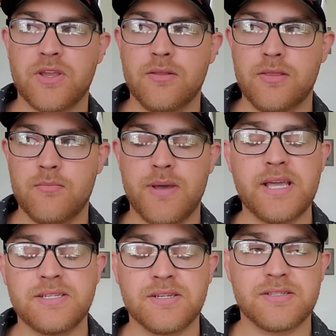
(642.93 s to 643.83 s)
The
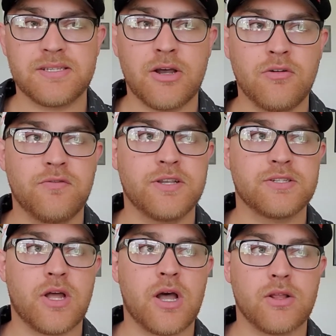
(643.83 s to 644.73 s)
base itself is
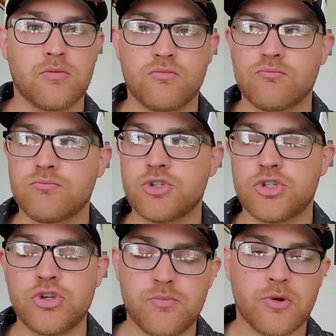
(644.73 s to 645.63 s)
not
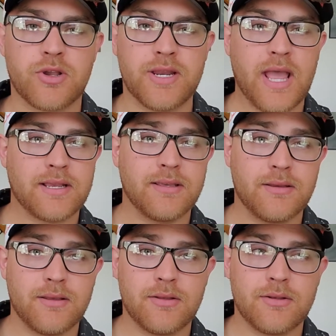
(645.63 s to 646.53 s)
super connected
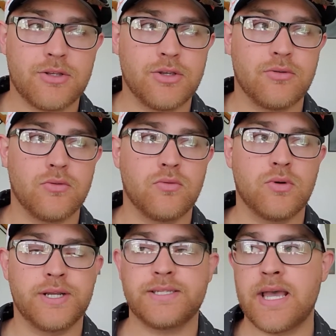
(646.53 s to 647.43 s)
to
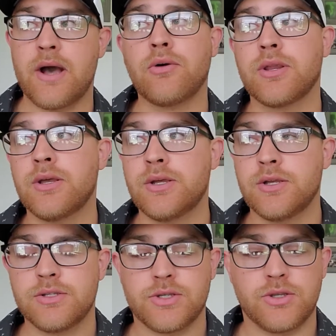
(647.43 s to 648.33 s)
a town.
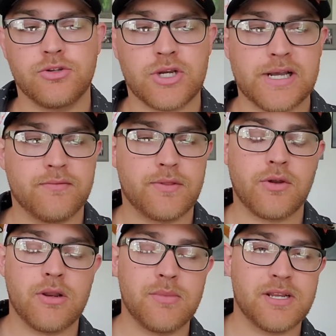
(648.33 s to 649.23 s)
So you drive
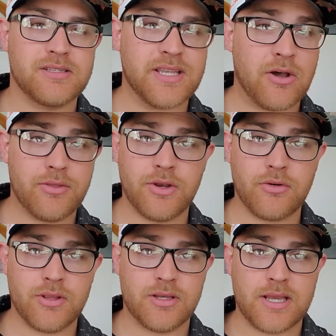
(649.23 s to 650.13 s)
30 minutes south and you're
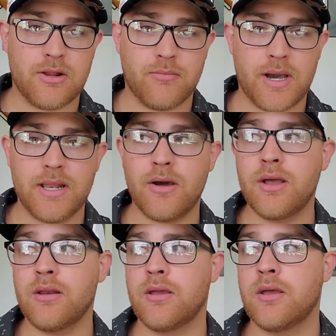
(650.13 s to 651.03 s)
in the town of
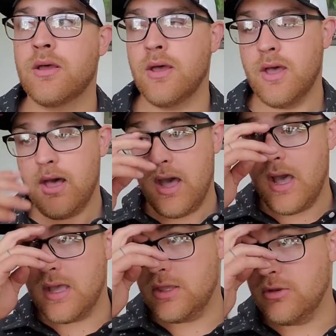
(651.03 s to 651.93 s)
Minot.
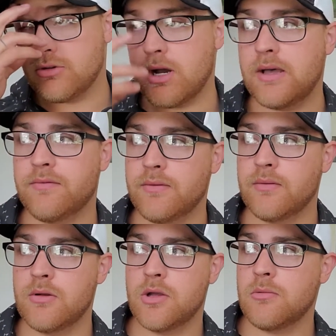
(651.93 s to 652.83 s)
You drive
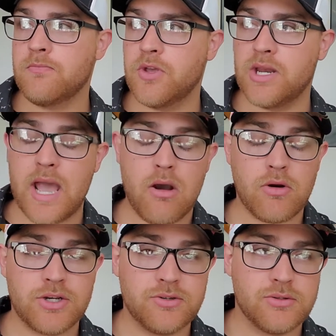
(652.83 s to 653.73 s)
an
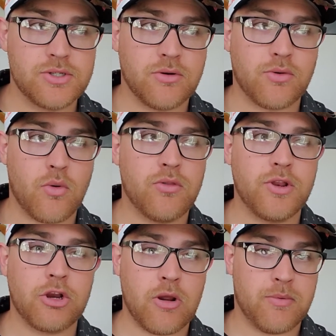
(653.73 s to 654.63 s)
hour so north and
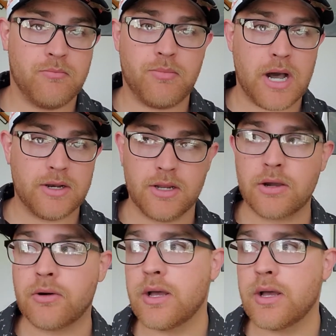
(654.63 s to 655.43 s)
you're up in Botno.